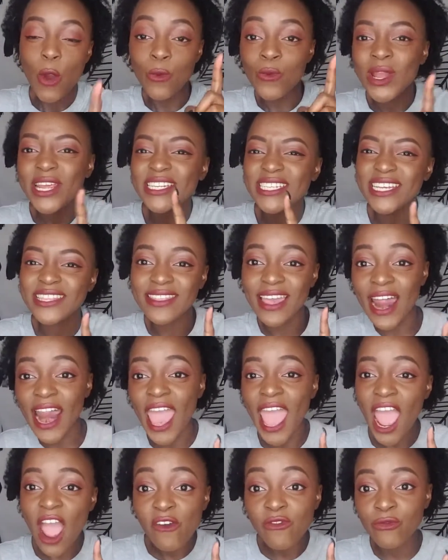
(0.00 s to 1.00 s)
we did
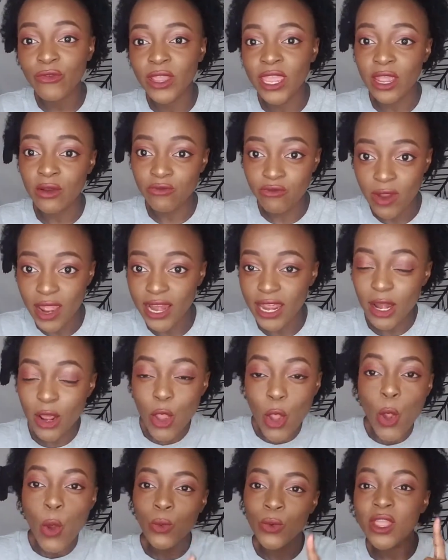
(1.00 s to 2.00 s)
that African running.
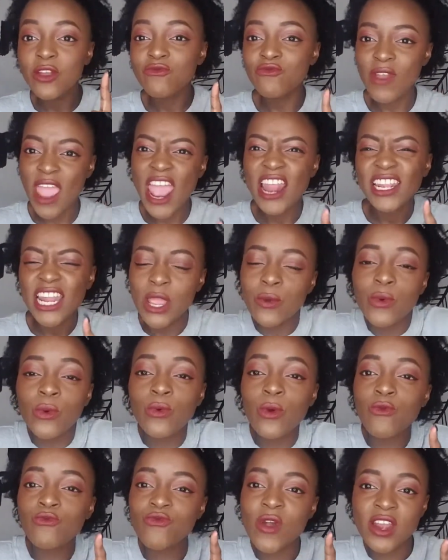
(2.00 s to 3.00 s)
We ran like we
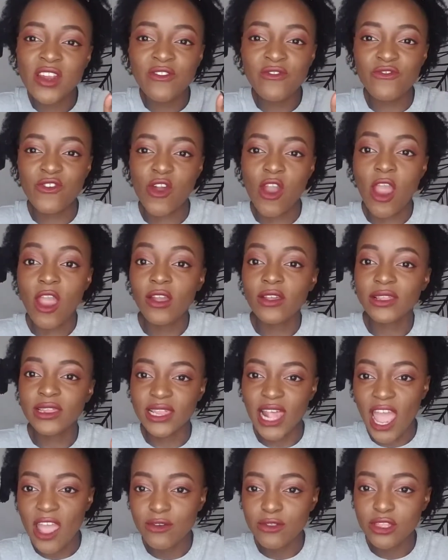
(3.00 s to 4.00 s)
were running for our
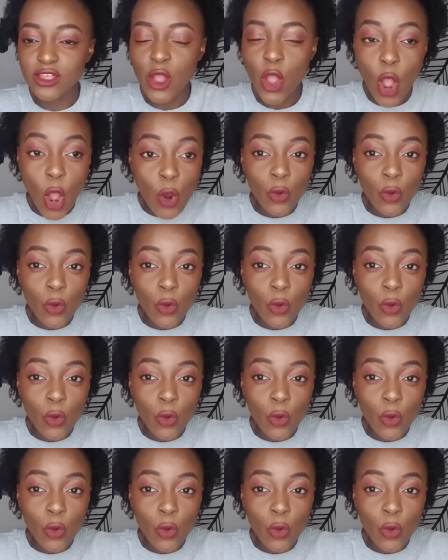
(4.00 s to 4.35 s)
lives.